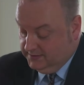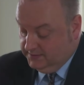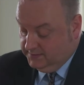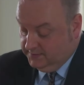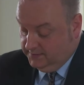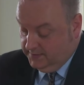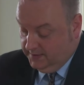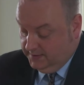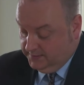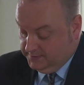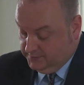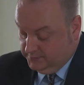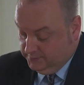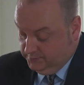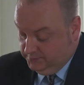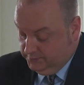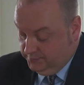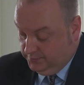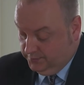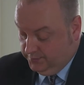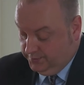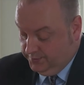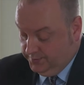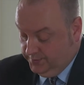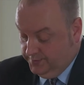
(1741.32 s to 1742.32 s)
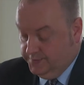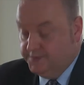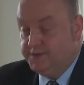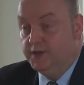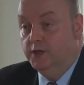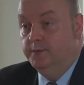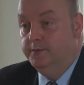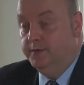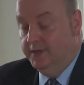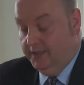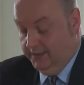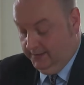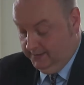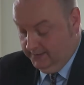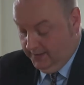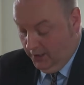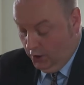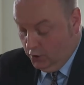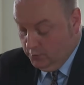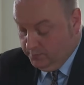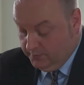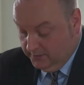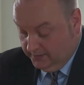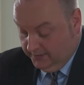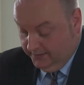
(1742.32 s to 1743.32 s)
international law is
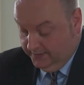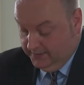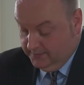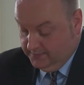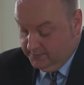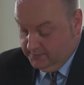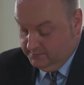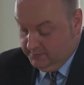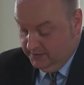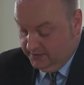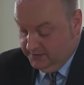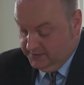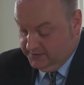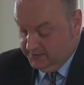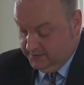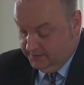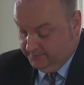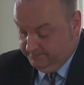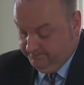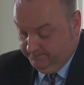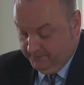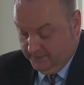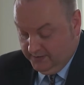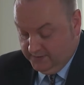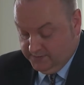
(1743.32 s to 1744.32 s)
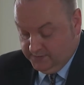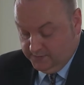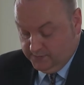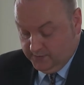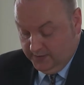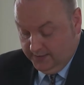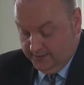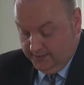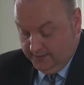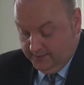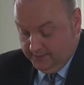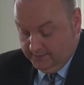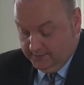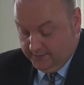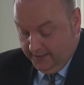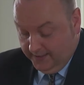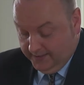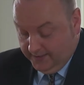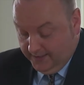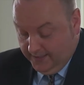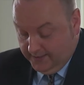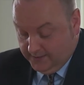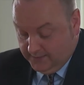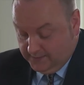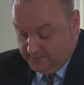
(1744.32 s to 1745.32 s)
openly diminishing, Australia,
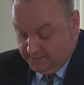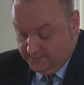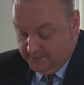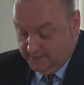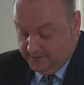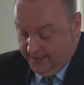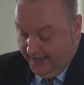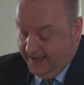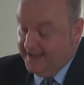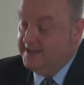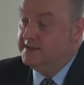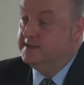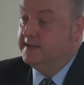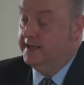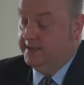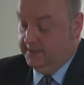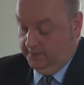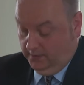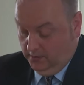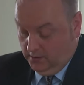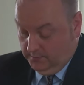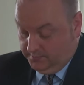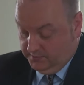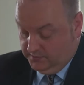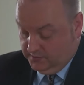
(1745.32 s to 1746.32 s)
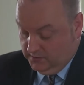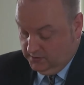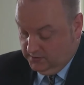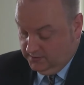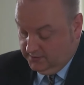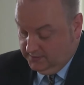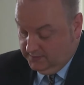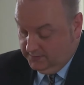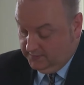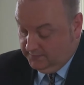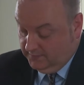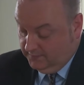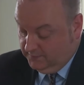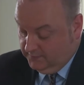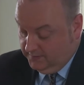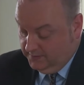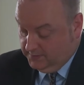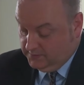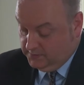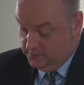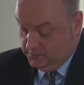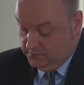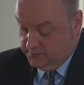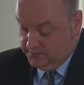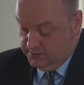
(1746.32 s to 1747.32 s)
like others, can take the opportunity to
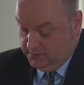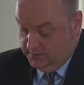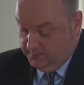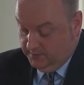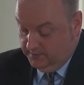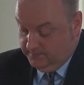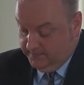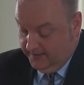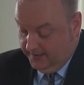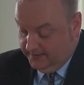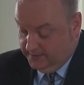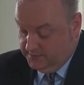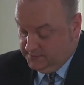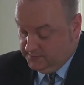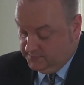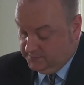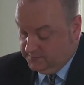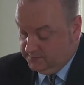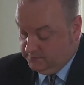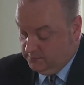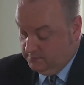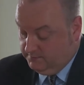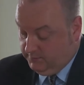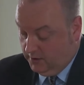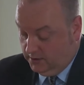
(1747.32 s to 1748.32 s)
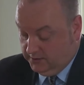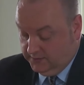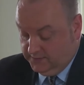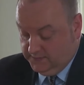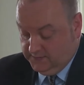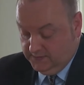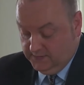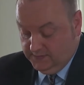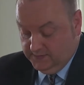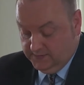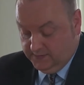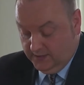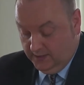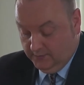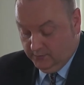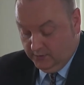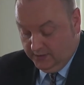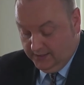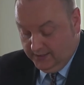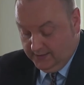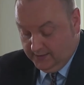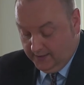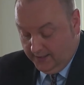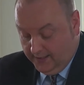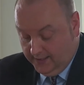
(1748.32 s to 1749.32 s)
seek short-term advantages through policies that
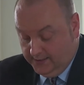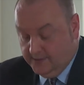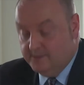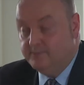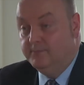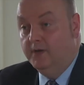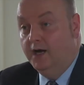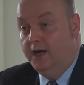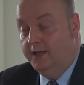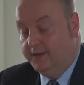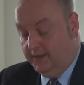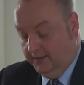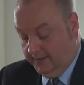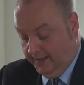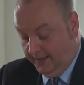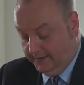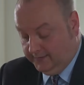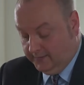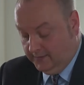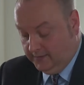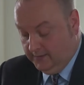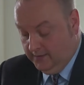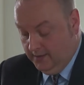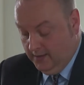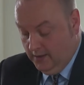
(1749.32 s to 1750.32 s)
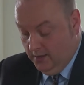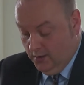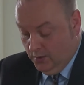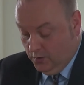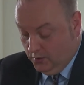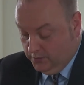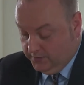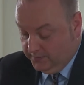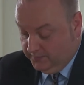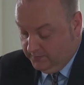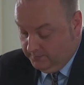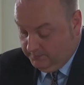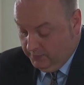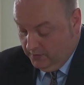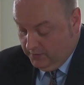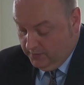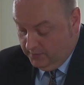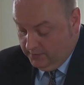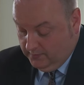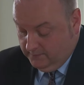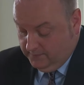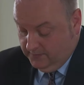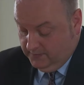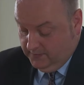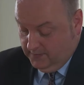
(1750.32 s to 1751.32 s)
will either undermine the letter or the
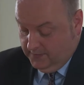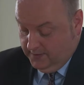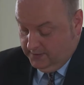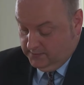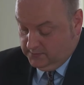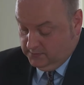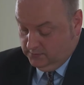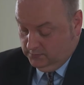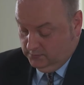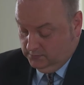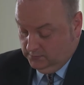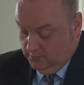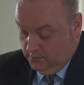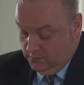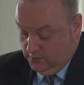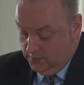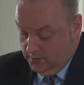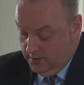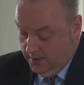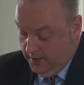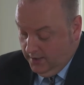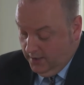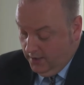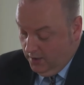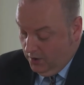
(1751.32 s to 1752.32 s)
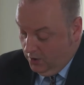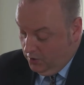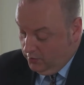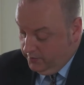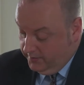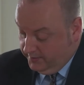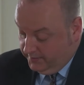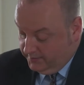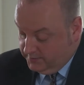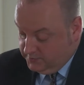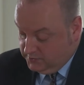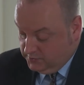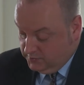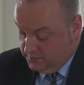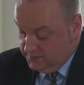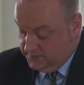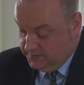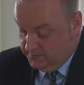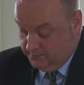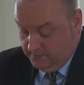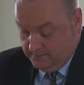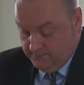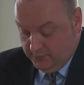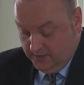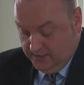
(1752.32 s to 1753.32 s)
spirit of international law, or it can choose
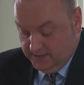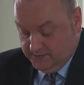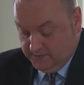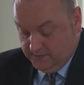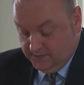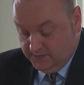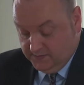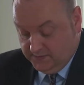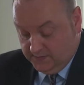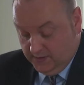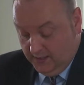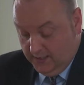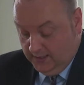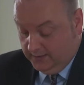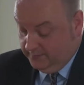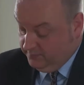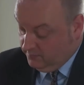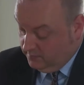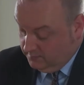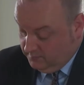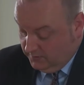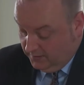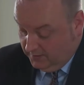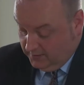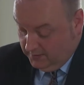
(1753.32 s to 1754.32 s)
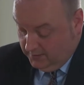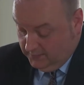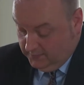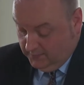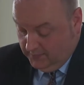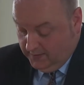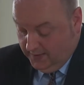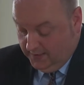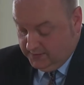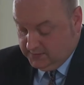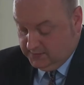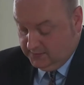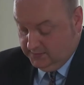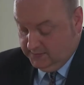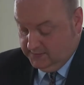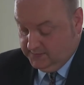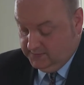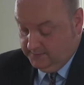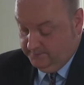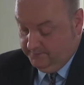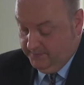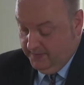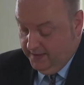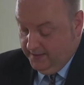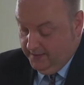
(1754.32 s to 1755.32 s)
to embrace the style of committed
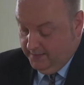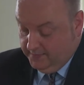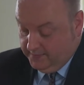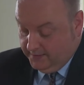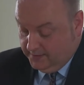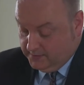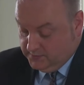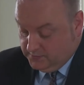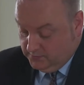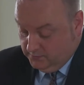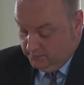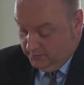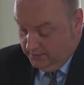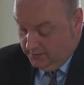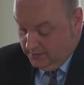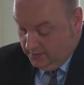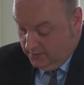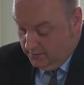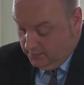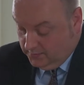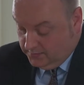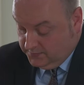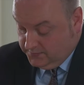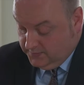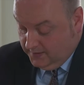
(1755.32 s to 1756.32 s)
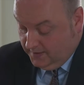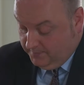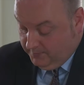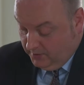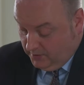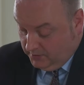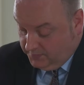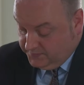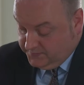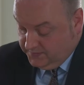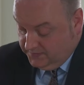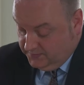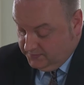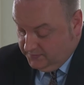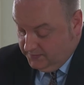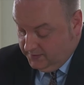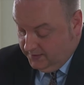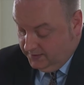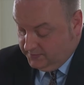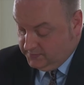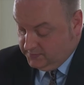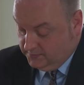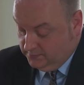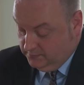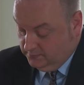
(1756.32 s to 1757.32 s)
internationalism that truly upholds
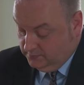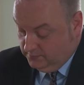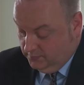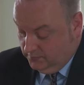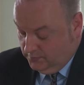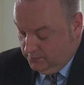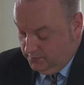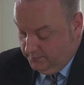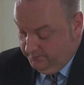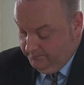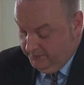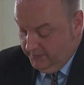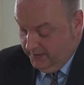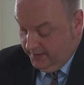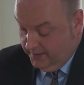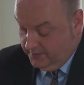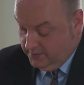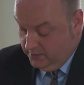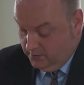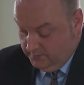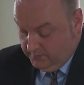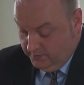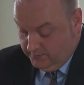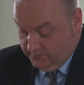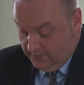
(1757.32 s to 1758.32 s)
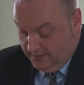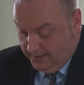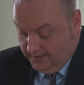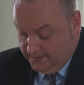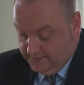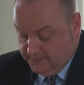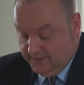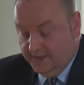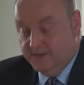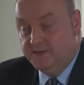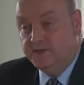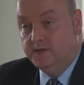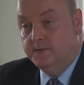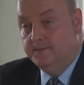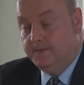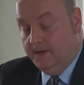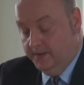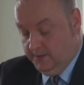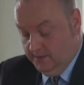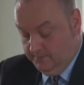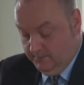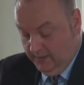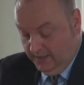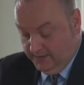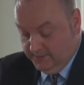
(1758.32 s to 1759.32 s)
international law and human rights as the
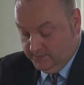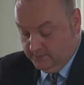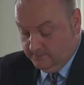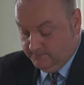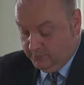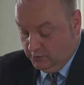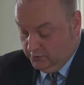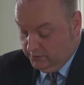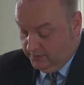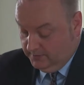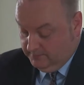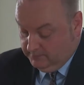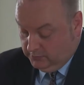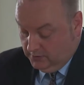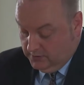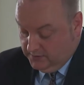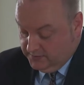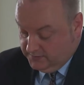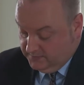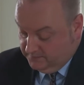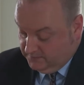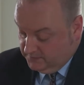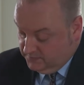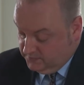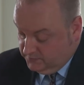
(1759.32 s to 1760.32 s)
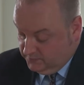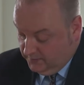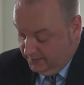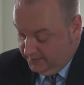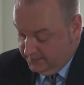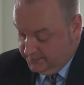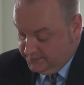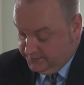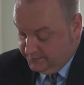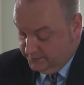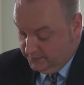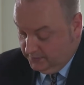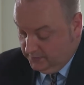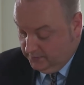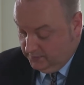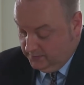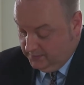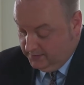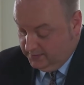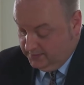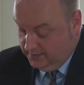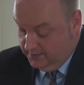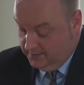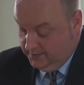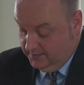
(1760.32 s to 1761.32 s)
fundamental building blocks of Australian
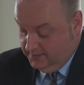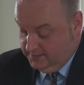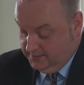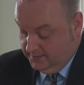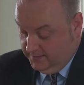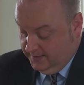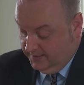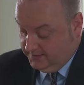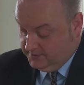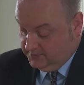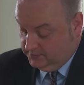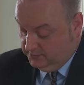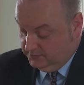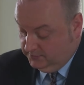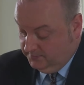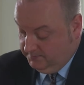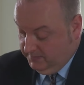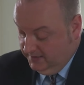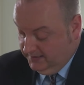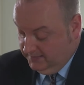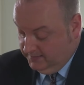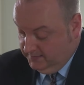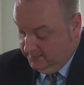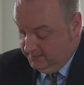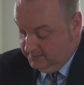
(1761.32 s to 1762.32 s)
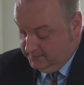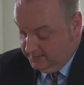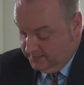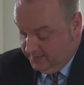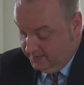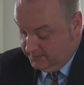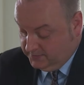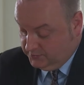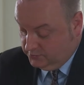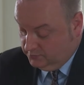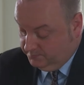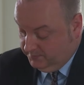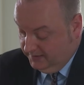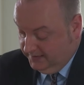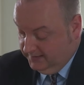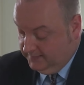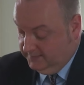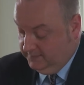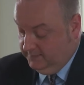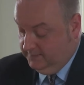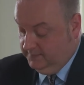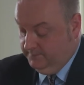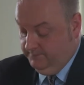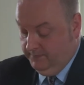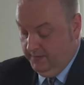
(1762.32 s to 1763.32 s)
security and international
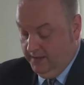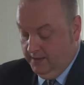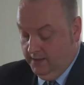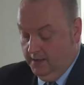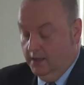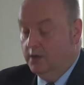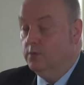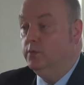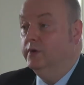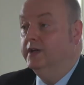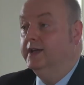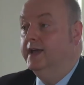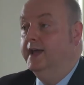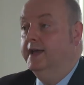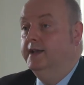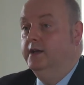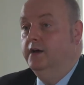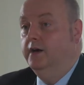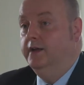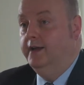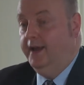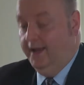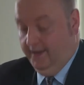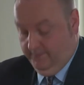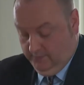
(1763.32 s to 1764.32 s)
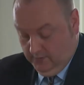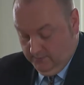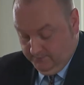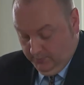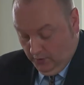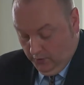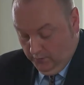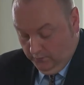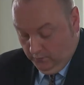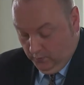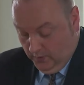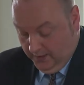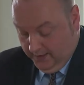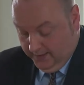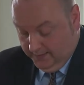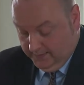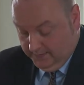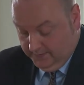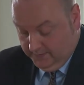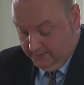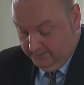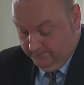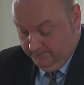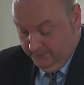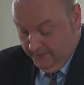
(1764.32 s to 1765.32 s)
peace. We cannot have it both
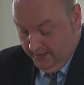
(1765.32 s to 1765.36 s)
ways.